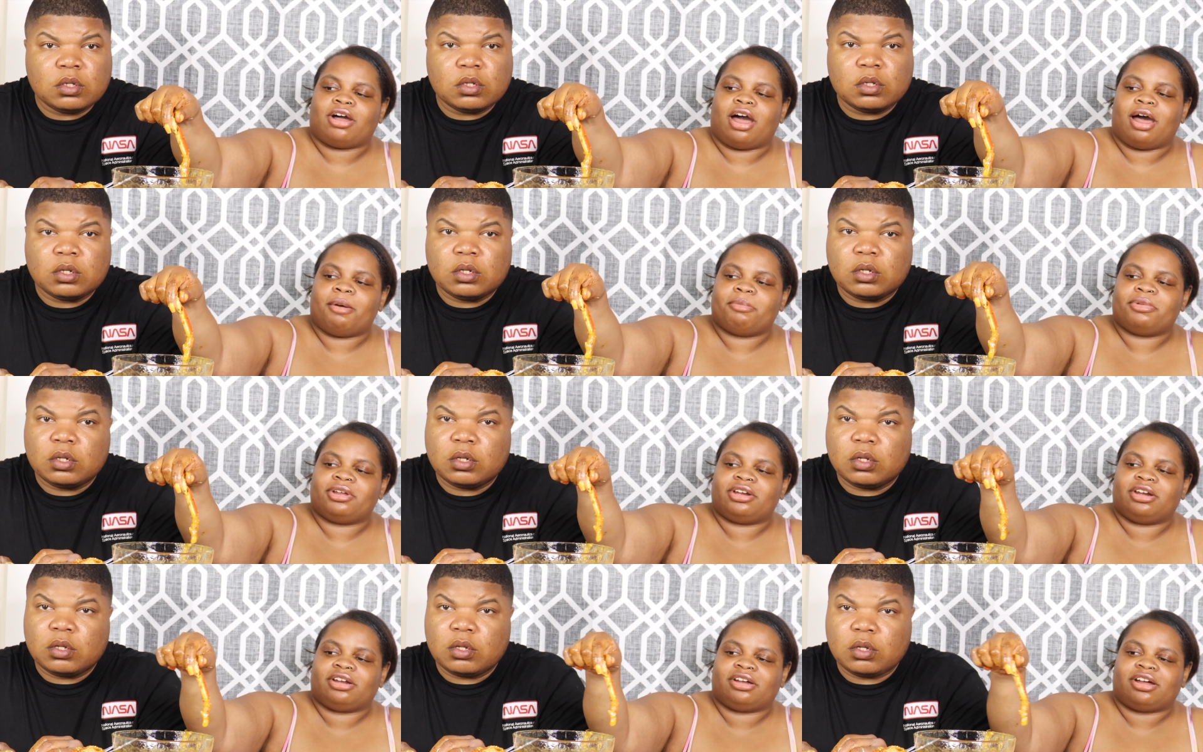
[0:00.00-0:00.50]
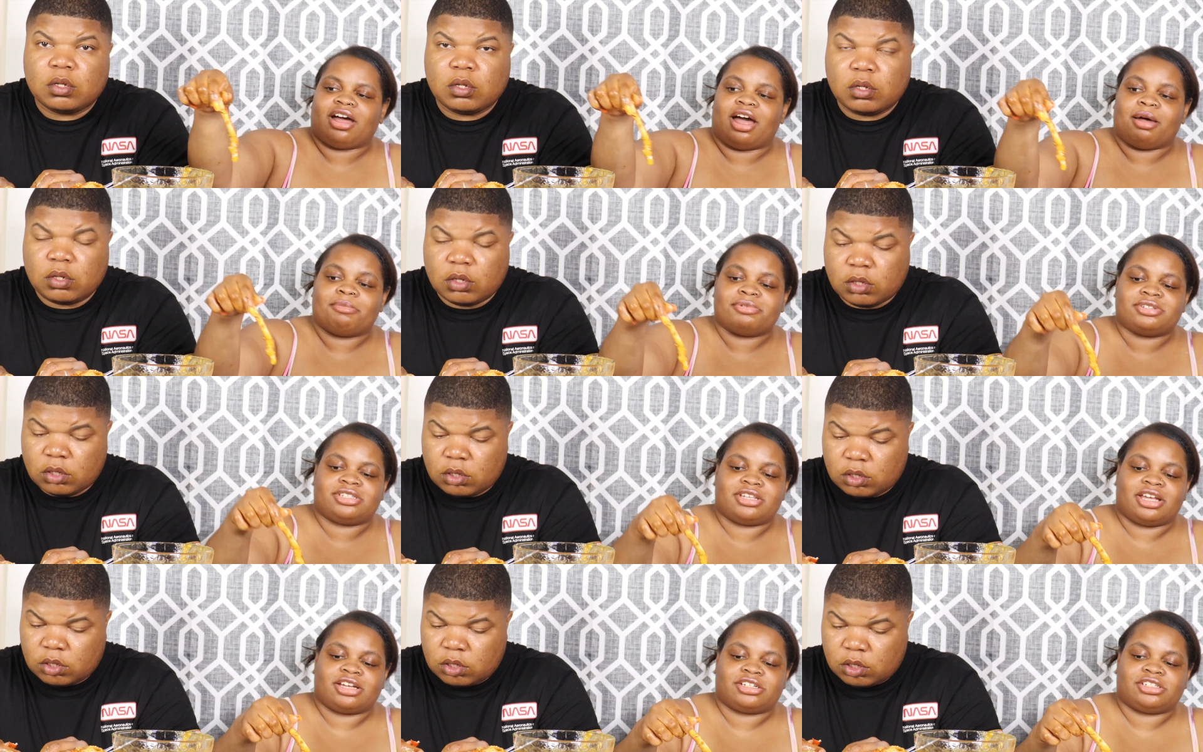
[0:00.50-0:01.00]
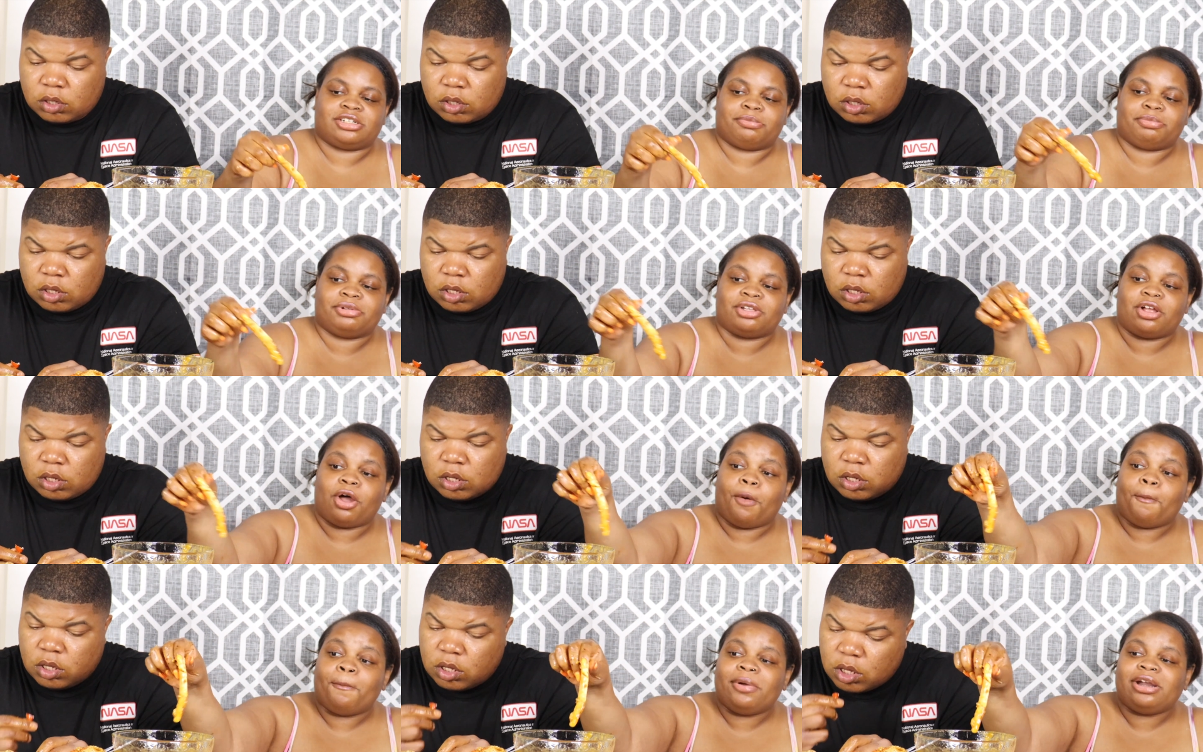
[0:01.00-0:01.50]
Speaker 1: comment in the comment section
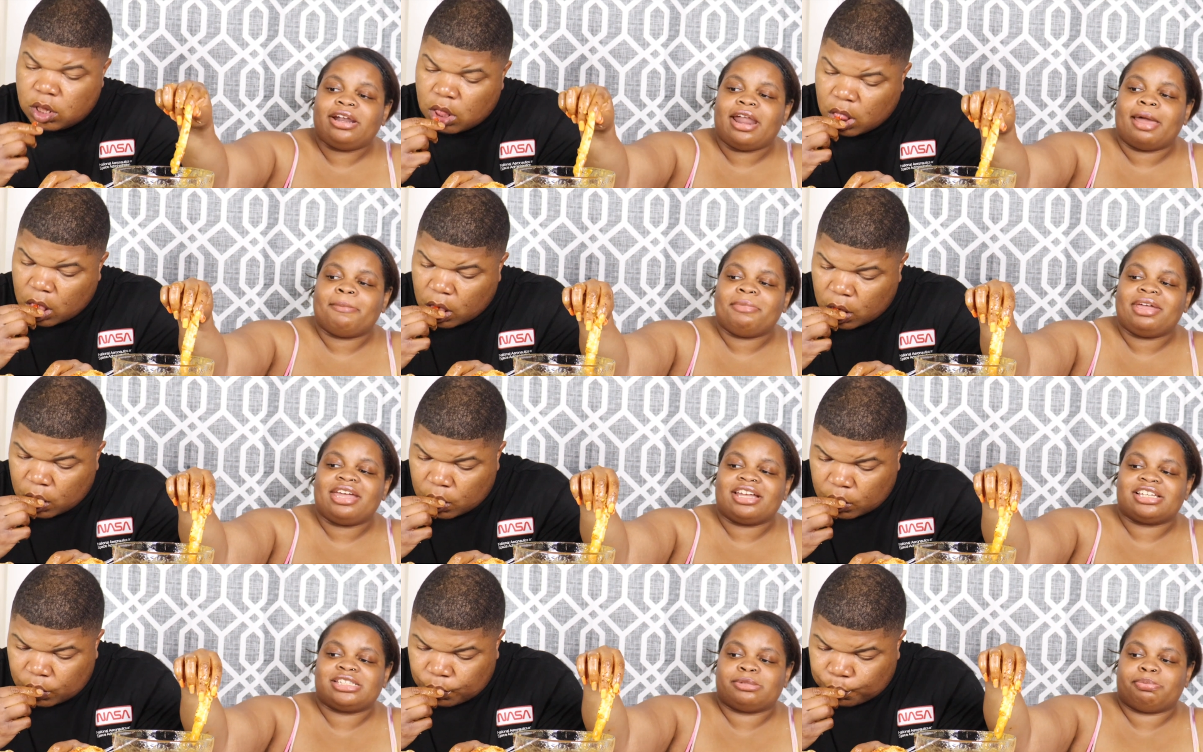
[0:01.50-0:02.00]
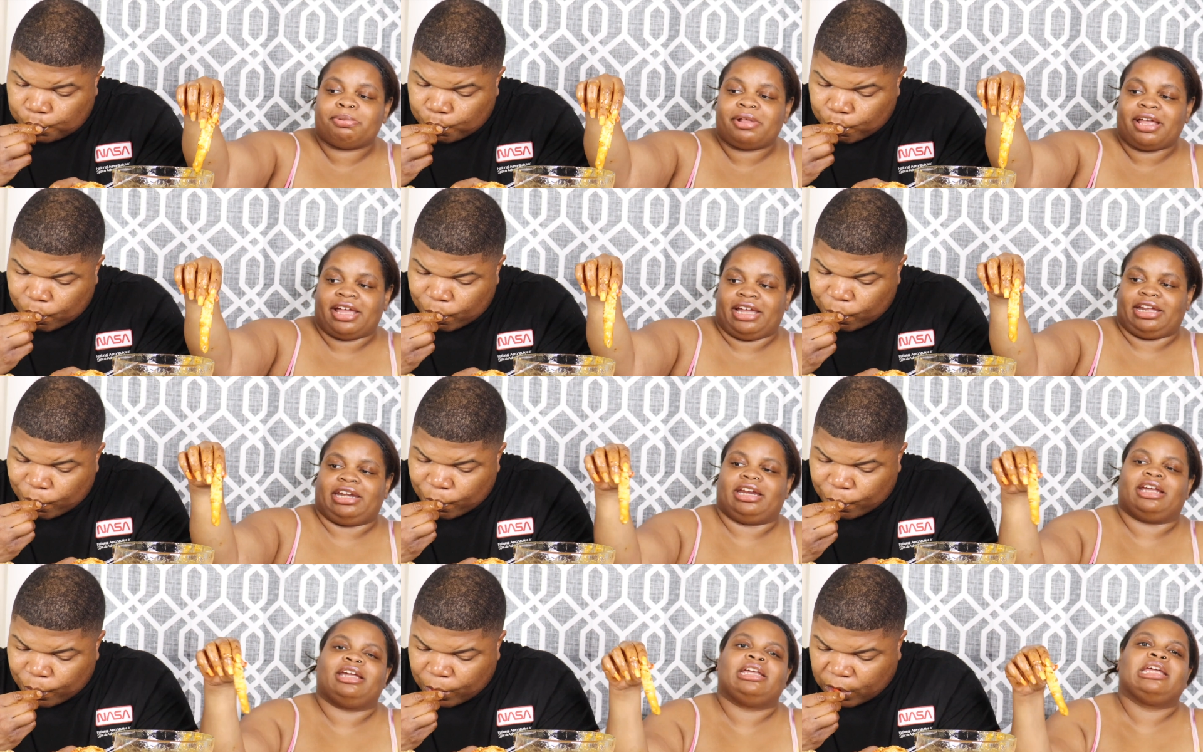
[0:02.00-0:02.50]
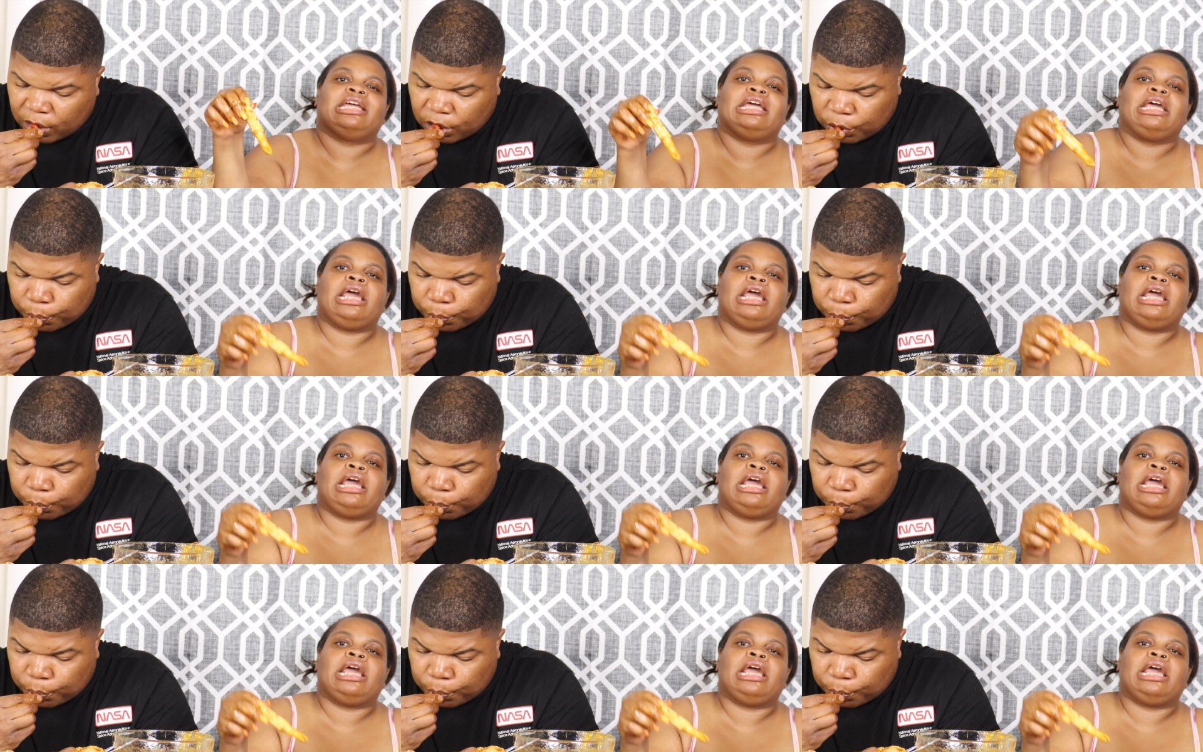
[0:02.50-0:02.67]
below. But let me explain it.